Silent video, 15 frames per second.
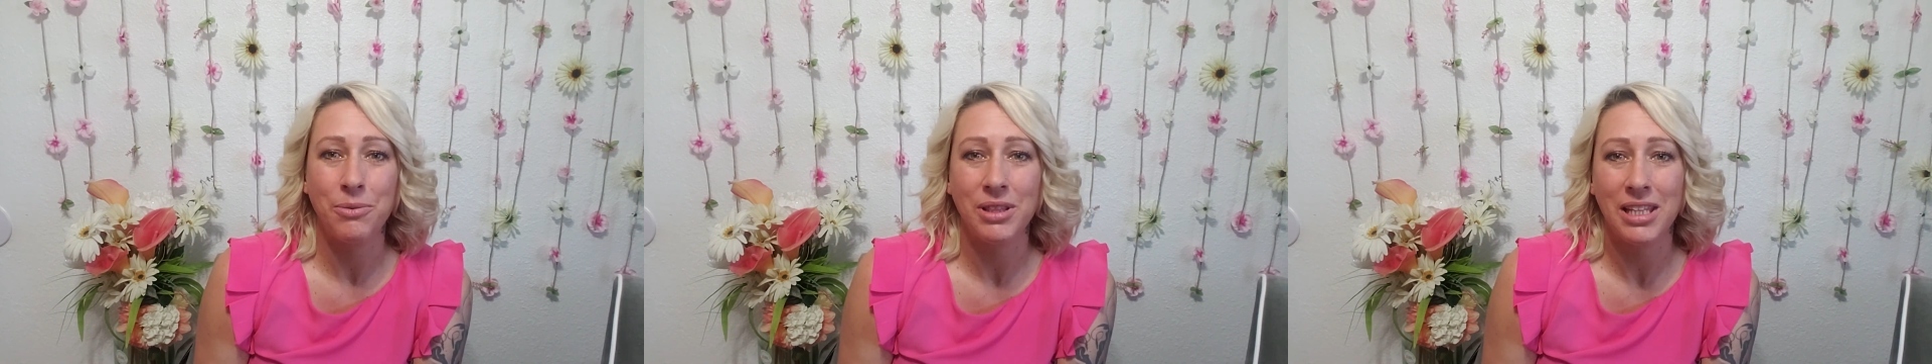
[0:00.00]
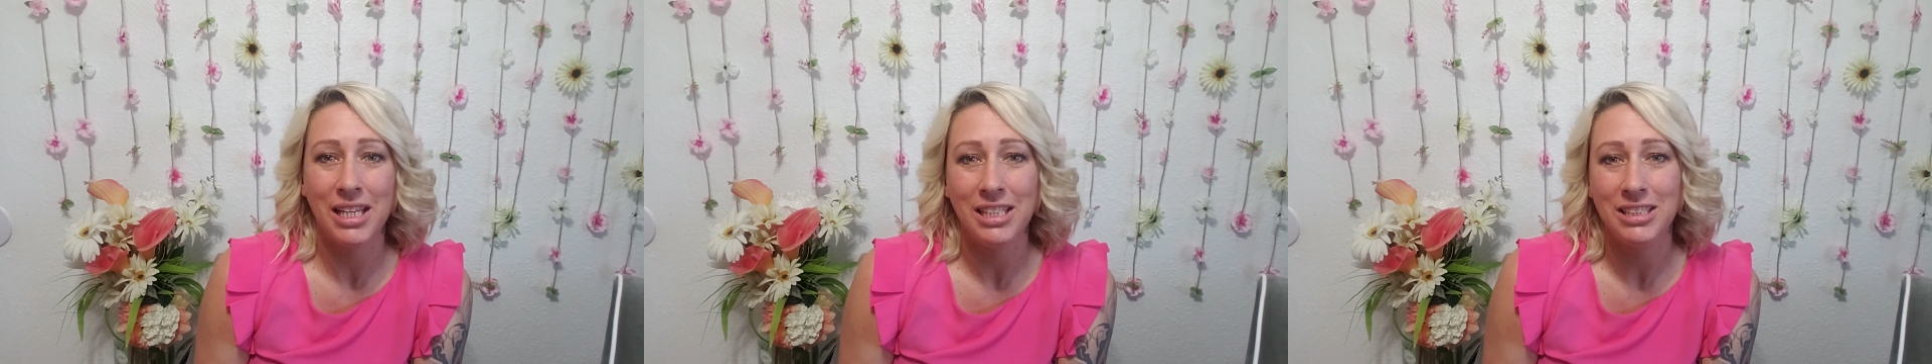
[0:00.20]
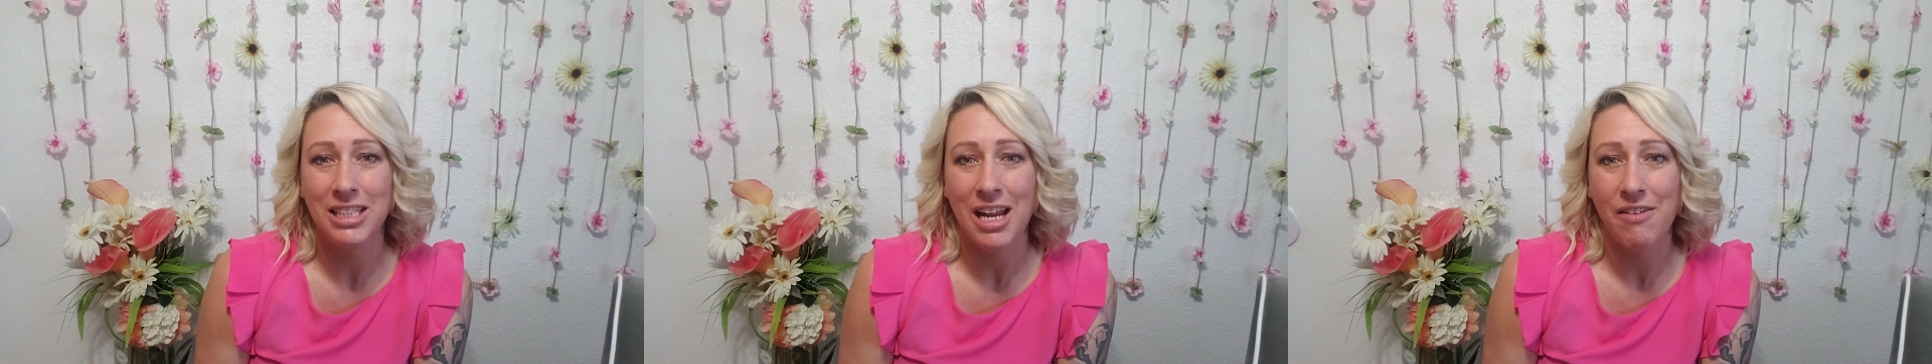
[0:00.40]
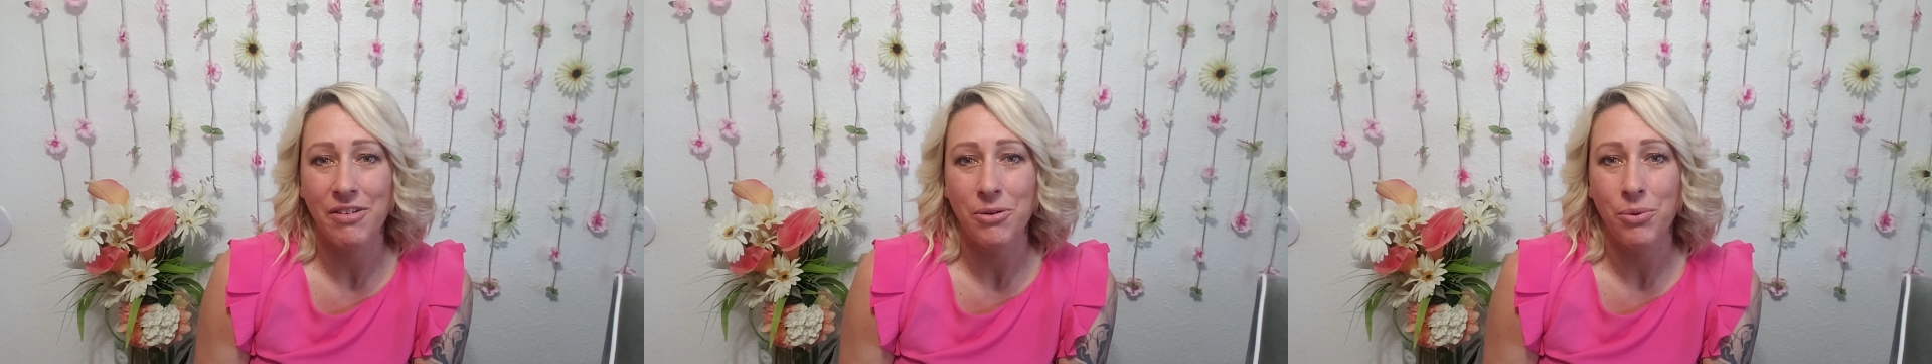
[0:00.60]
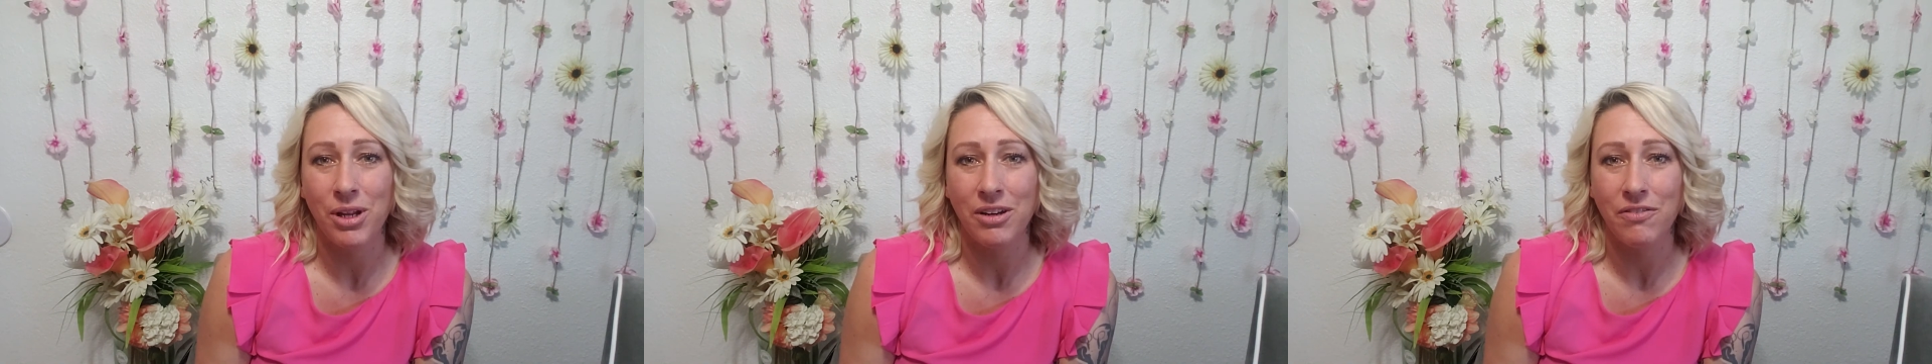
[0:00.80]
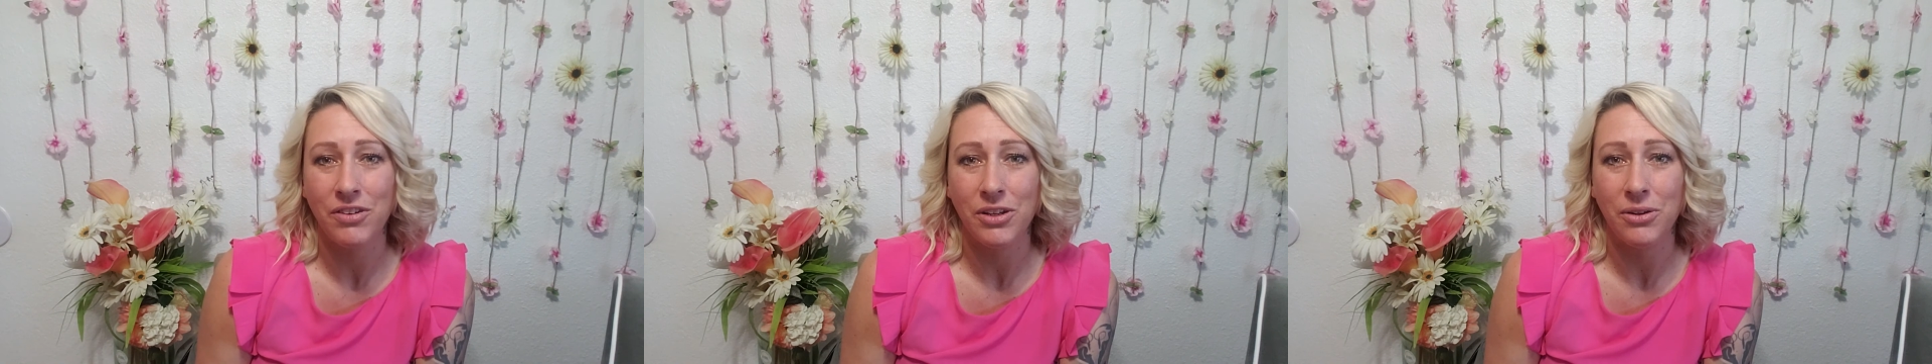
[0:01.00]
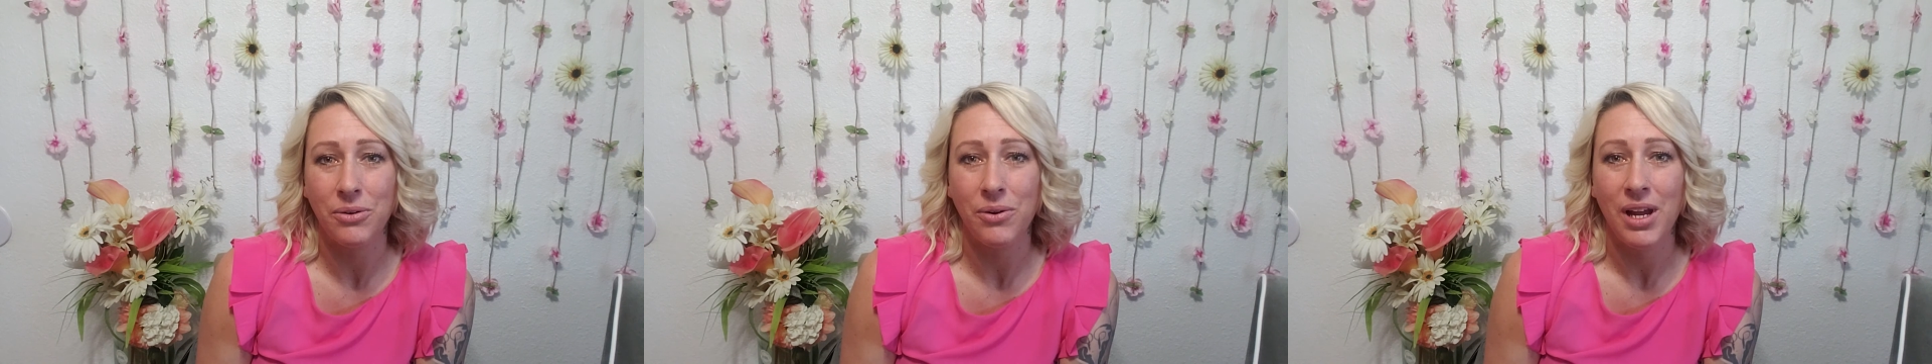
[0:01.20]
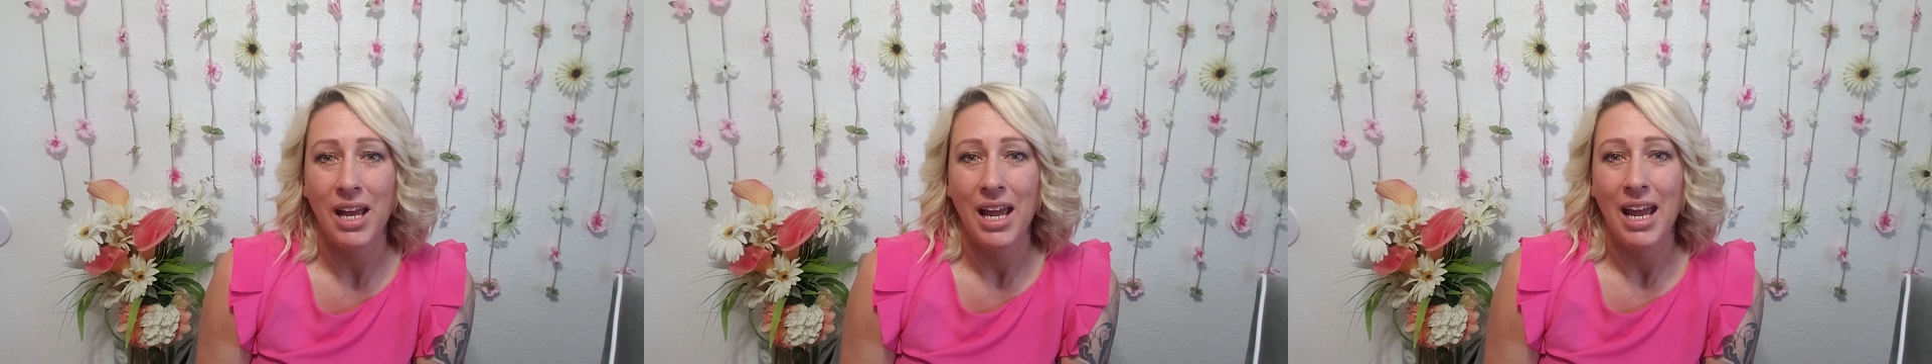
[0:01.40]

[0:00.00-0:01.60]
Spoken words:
with each and every one of you,